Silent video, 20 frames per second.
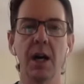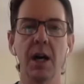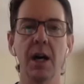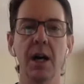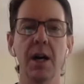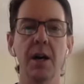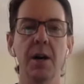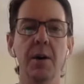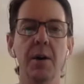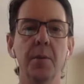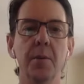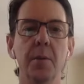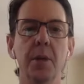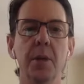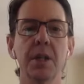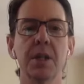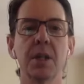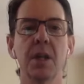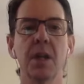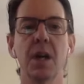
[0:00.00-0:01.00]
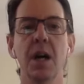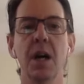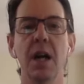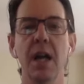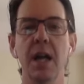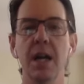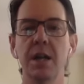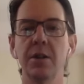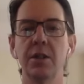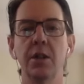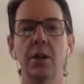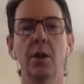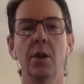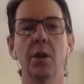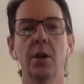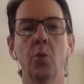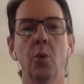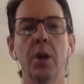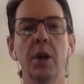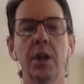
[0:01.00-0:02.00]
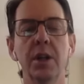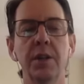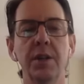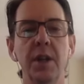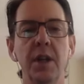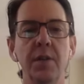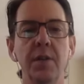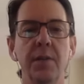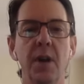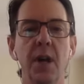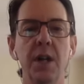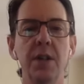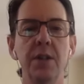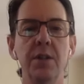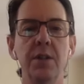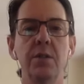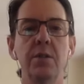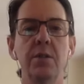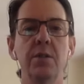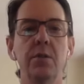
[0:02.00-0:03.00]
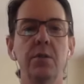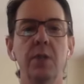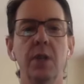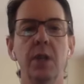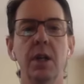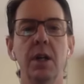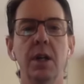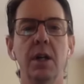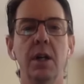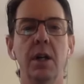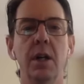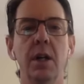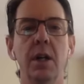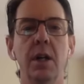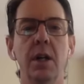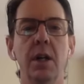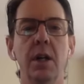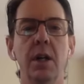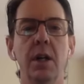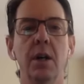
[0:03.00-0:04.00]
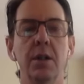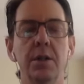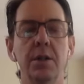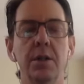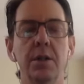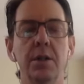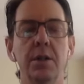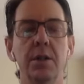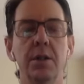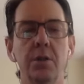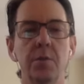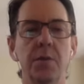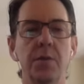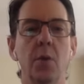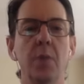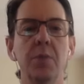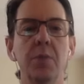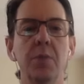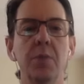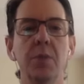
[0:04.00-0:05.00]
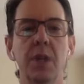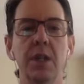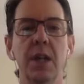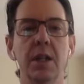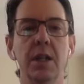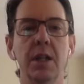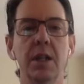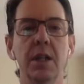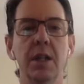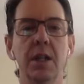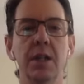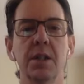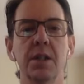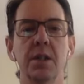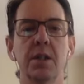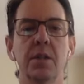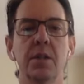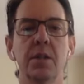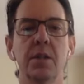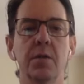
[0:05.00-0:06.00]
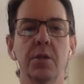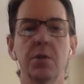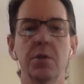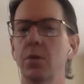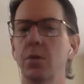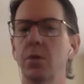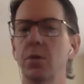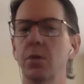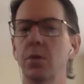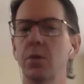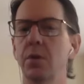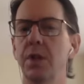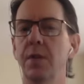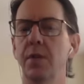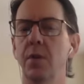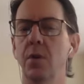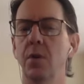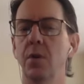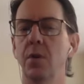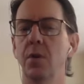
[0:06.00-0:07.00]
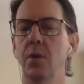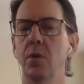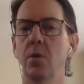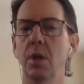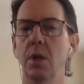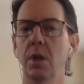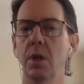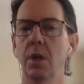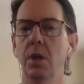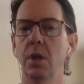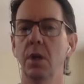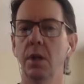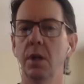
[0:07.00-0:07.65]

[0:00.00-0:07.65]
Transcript: Where can they find you? In terms of your website, Alex, is it virtualcfo?